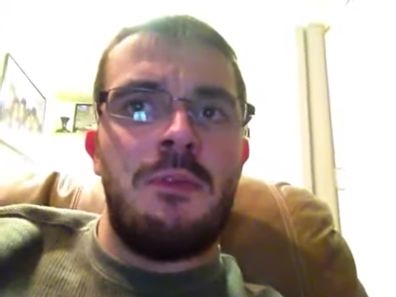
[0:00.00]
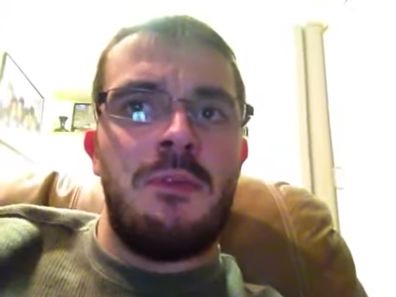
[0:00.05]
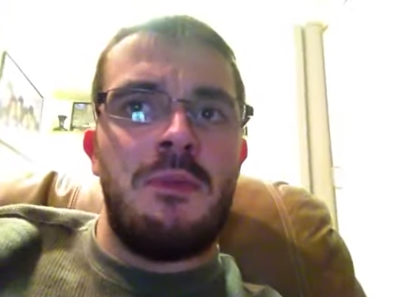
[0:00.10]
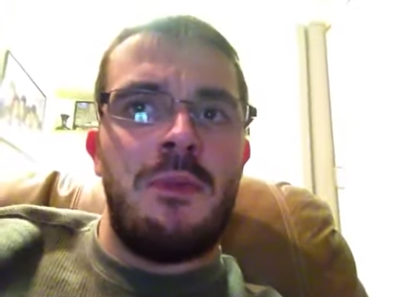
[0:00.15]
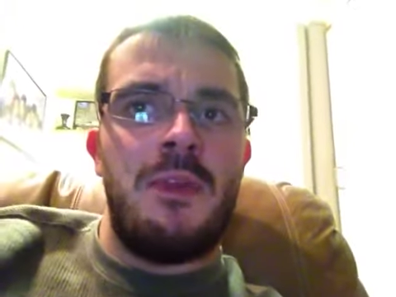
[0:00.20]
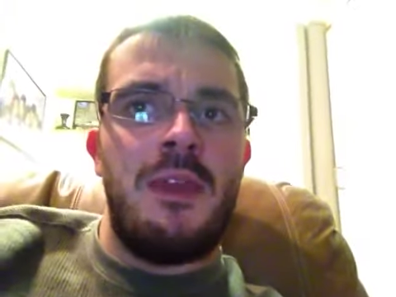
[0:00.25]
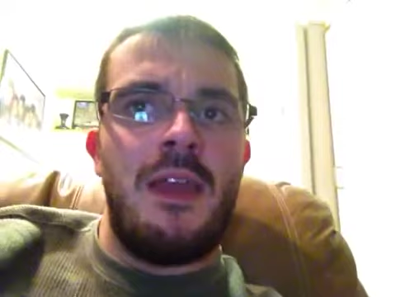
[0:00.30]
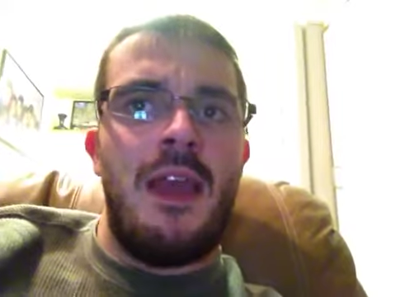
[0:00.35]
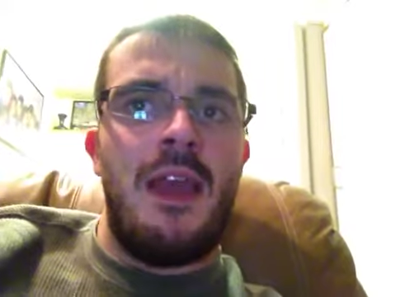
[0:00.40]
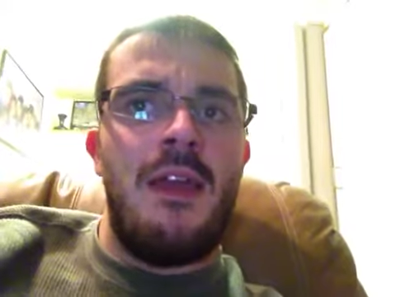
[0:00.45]
with
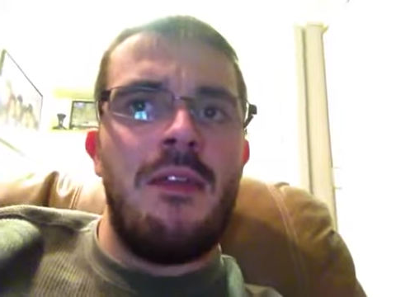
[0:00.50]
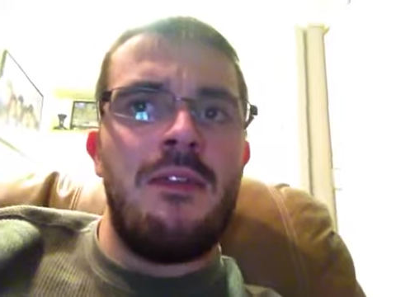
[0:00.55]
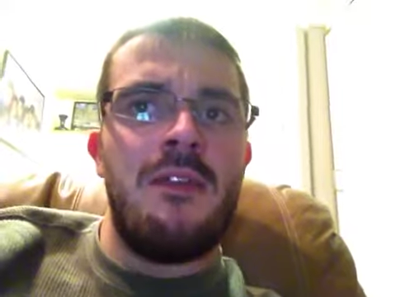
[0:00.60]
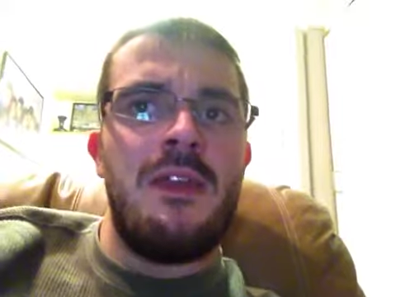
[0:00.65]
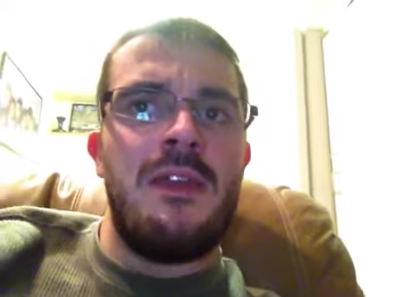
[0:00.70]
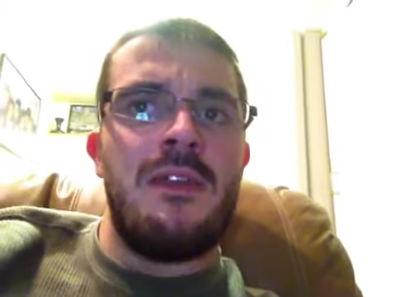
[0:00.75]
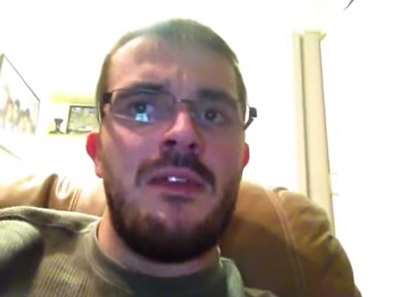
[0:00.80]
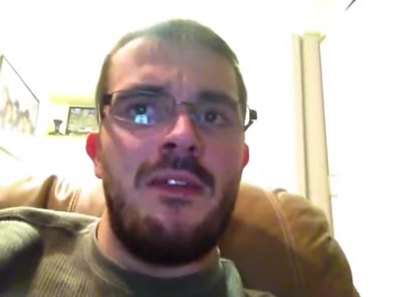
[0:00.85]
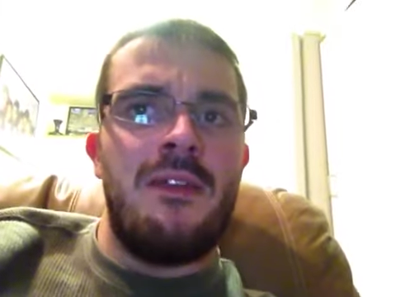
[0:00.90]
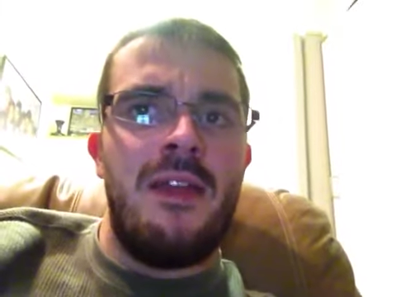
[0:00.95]
me on
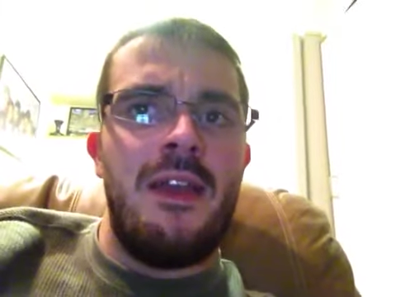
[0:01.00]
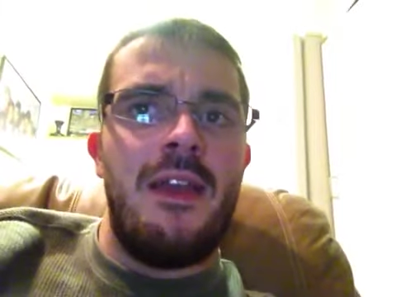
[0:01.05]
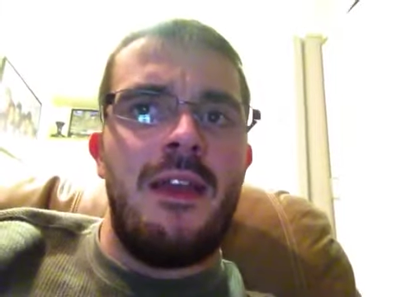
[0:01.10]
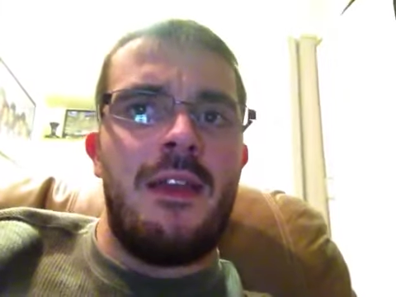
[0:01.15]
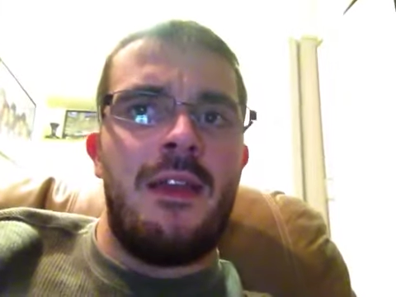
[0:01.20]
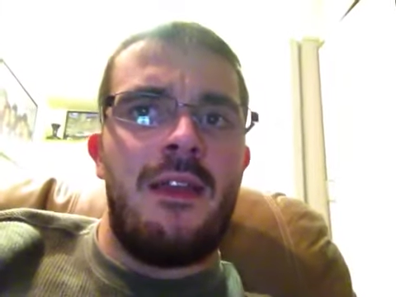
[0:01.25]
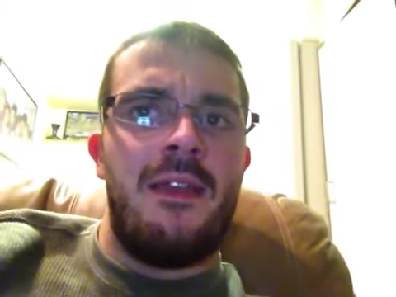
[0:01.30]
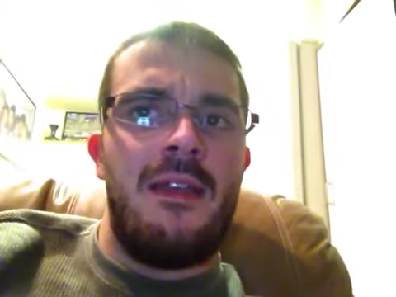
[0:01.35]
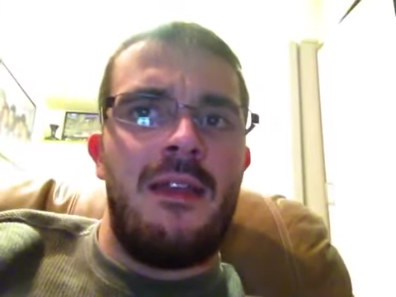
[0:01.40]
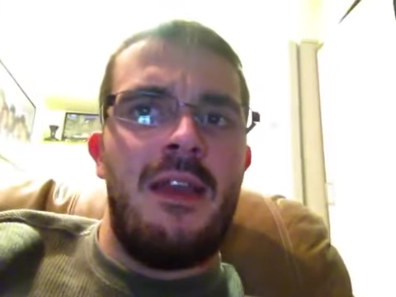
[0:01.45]
the internet
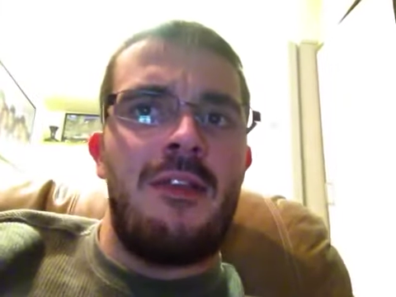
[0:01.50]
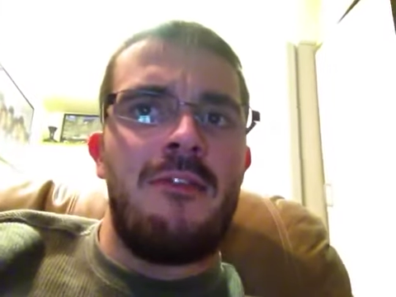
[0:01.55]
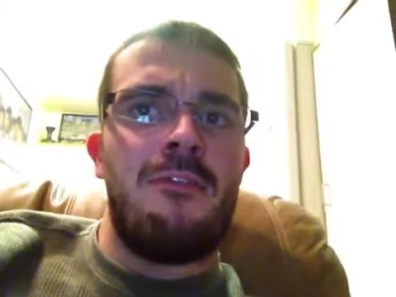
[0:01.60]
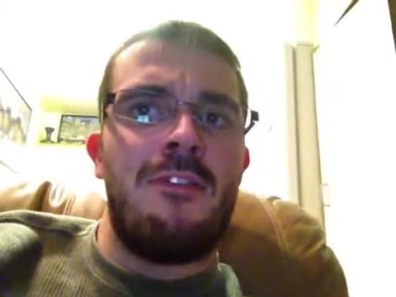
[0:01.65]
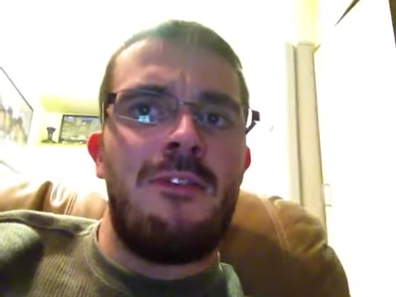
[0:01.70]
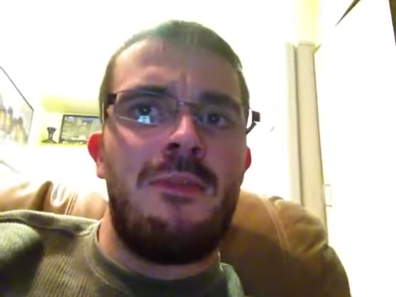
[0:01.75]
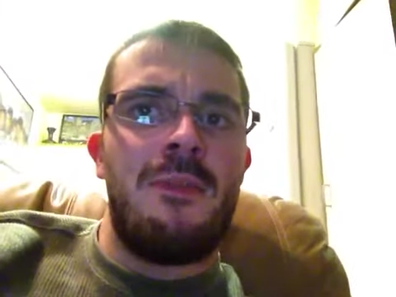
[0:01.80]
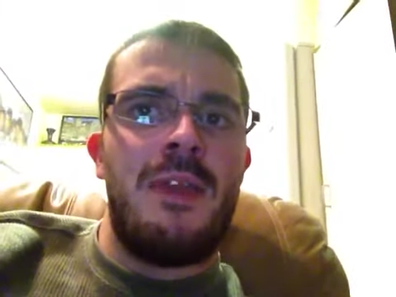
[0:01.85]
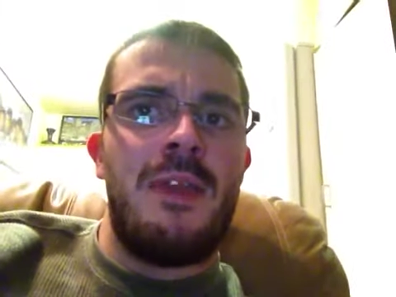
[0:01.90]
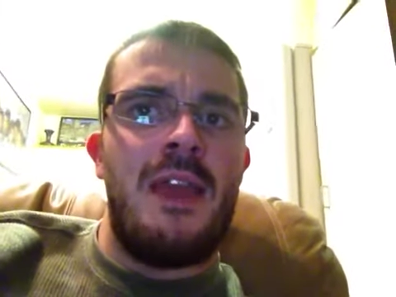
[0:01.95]
and connect
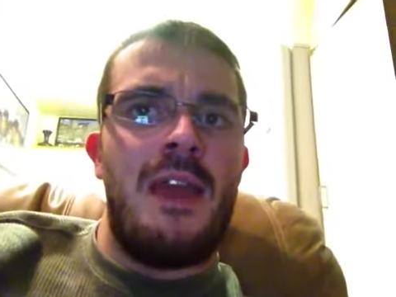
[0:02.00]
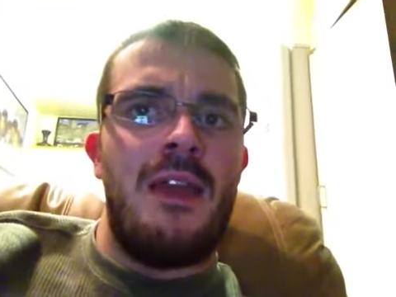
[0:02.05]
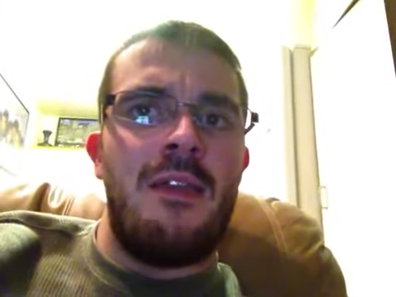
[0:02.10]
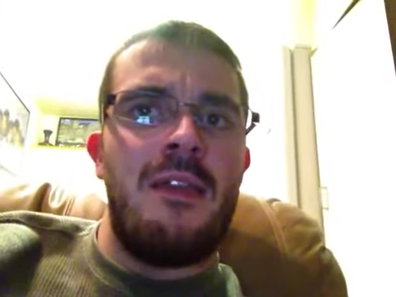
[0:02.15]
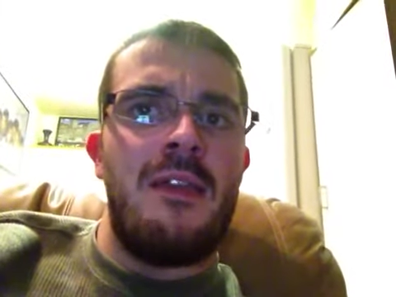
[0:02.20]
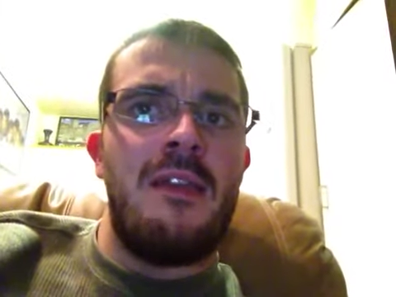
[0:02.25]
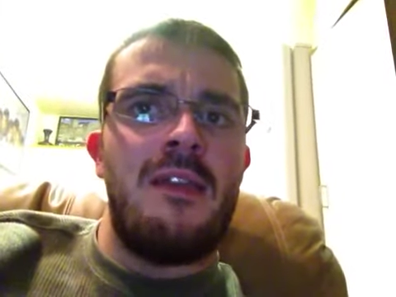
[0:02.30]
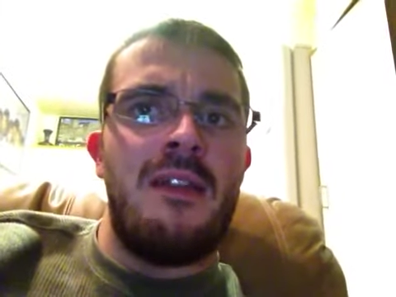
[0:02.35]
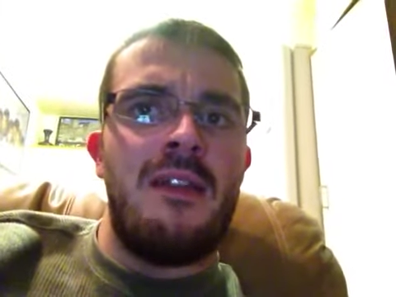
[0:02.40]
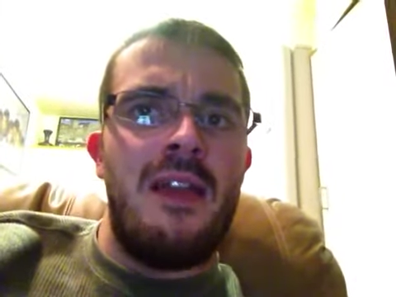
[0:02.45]
with me on
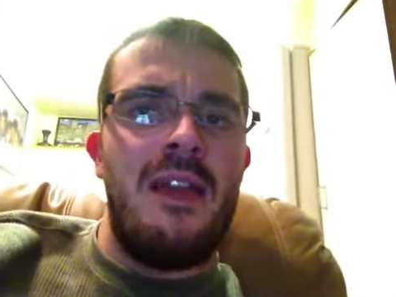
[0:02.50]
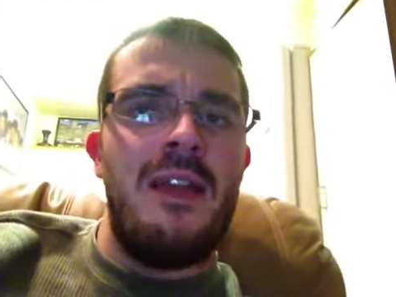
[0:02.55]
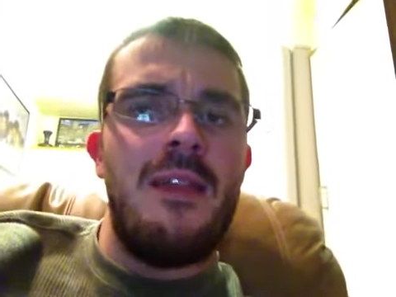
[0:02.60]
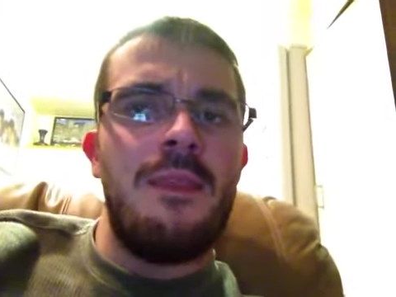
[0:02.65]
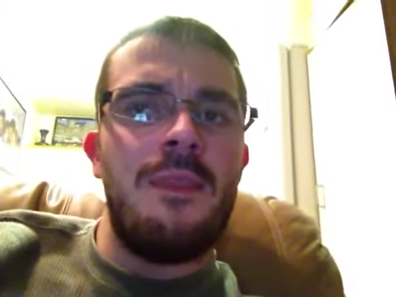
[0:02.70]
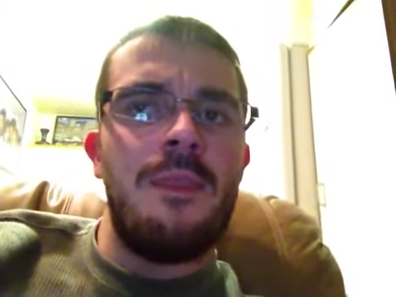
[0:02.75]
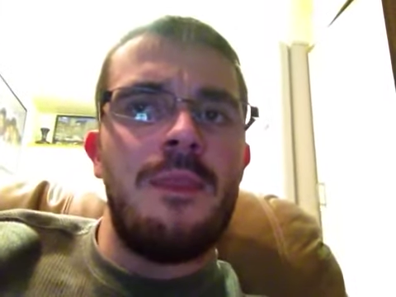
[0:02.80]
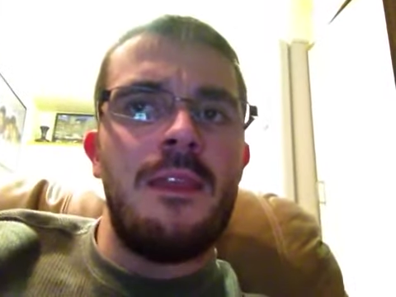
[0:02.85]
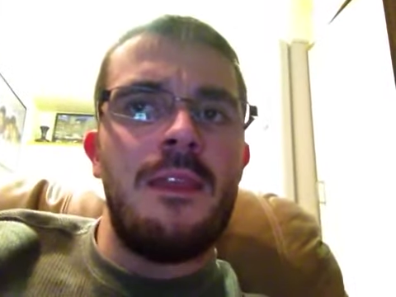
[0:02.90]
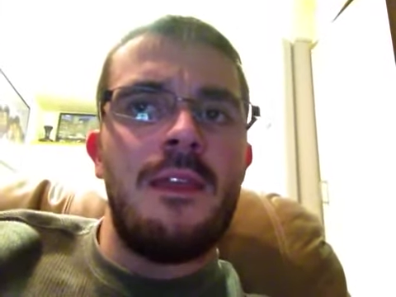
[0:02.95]
the
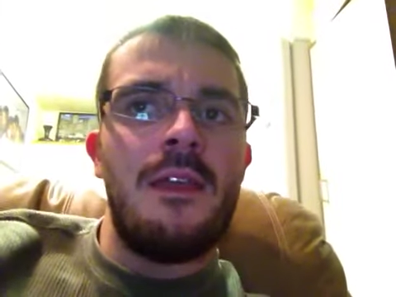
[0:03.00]
internet